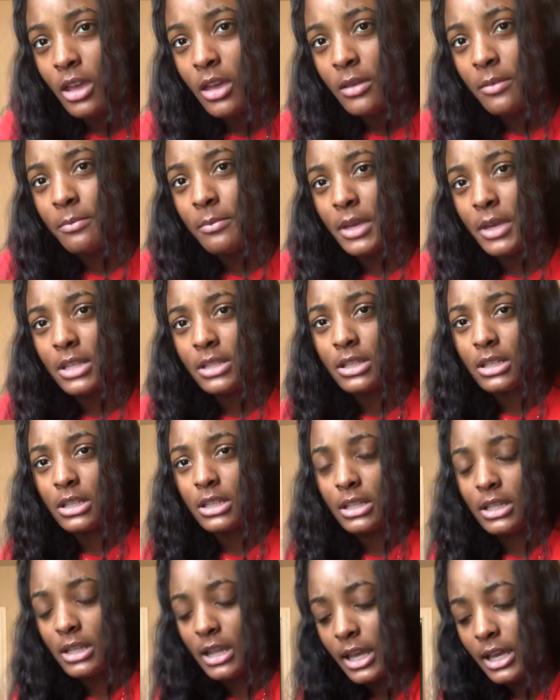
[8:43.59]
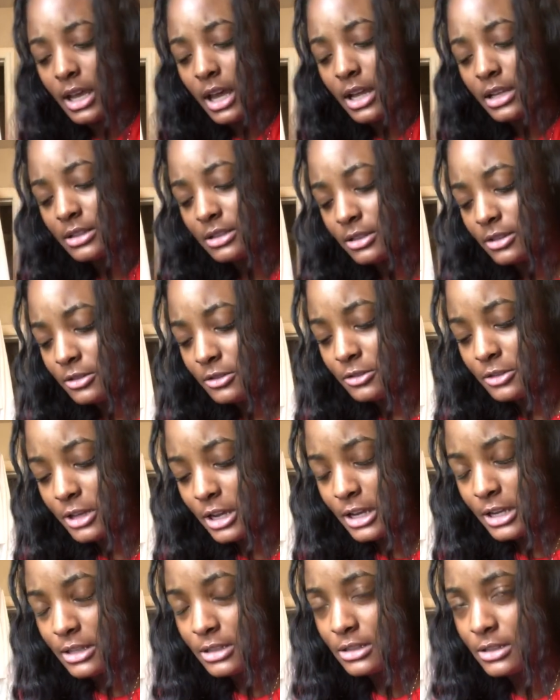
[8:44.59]
And basically like I'll tell you
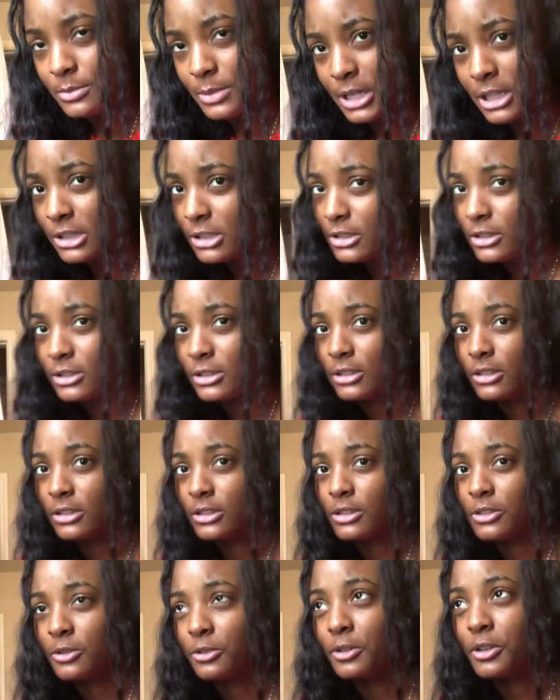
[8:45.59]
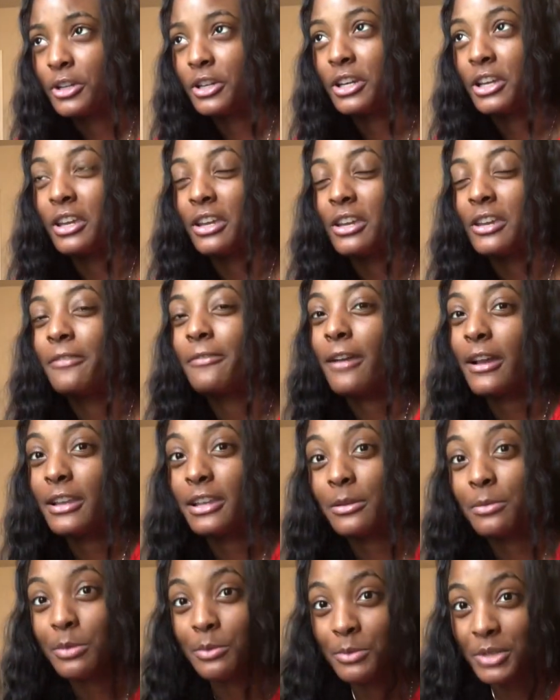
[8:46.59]
guys about the story if I
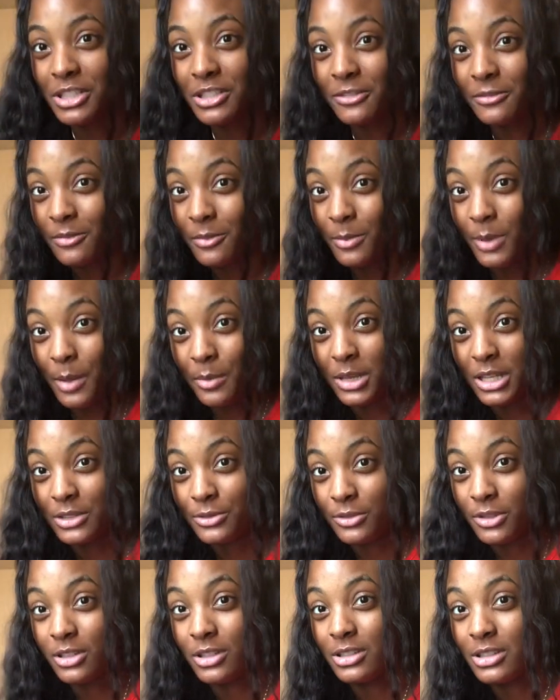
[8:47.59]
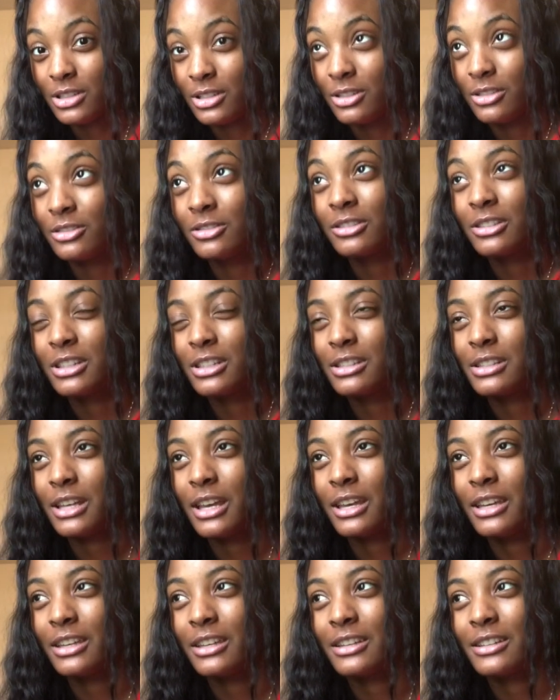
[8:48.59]
get permission from my best friend to tell, because
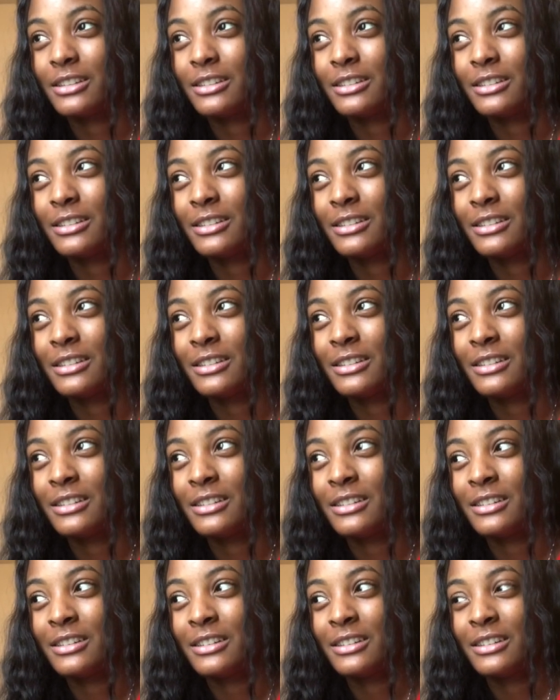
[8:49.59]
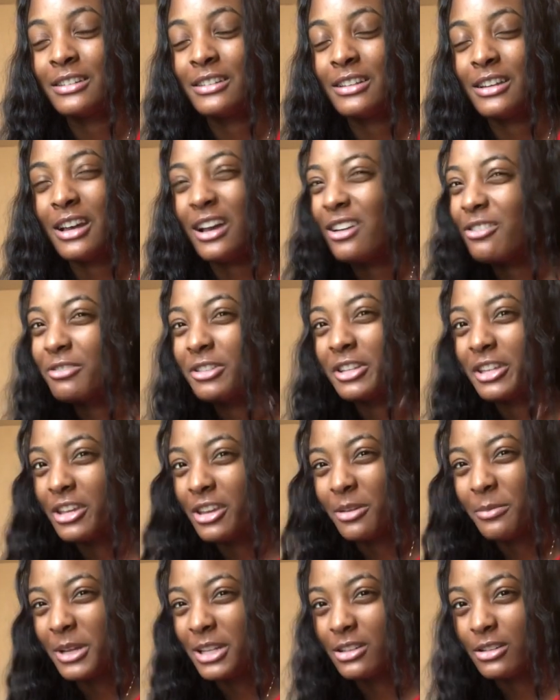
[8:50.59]
like I don't really
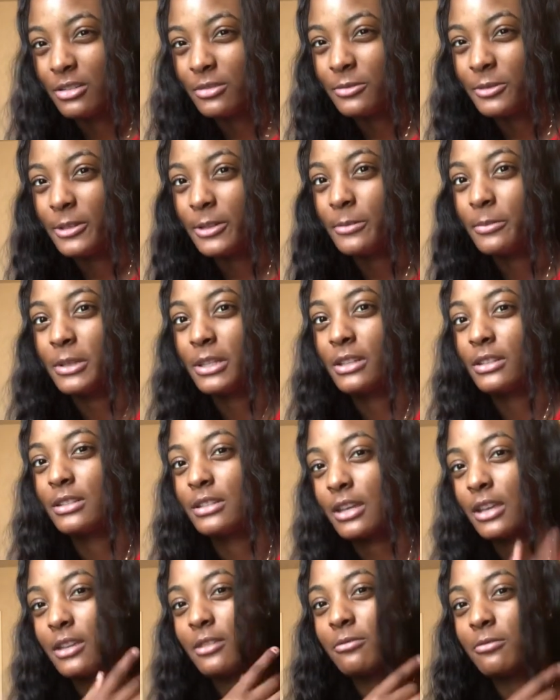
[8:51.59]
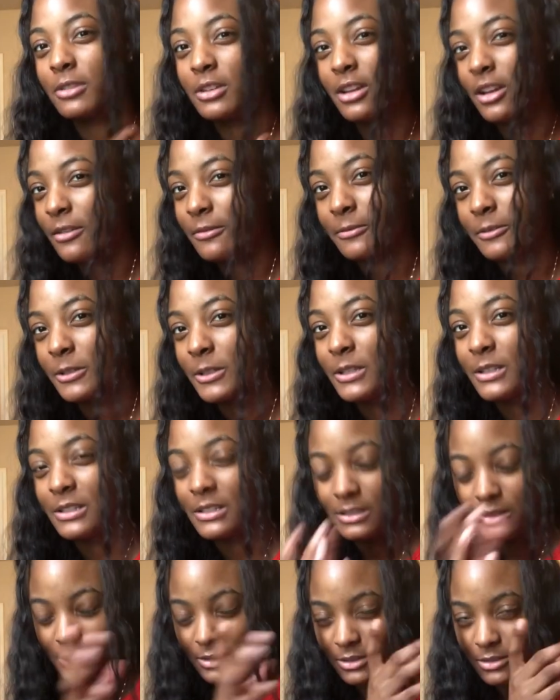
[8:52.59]
care about the other friend, because like we're not
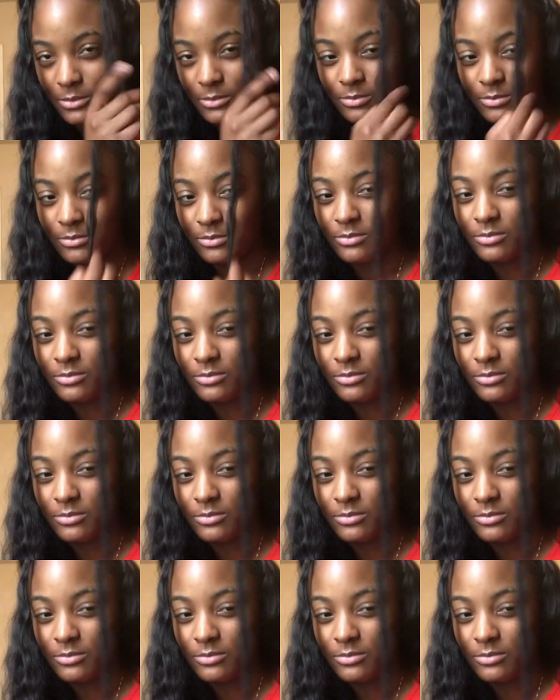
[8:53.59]
friends, and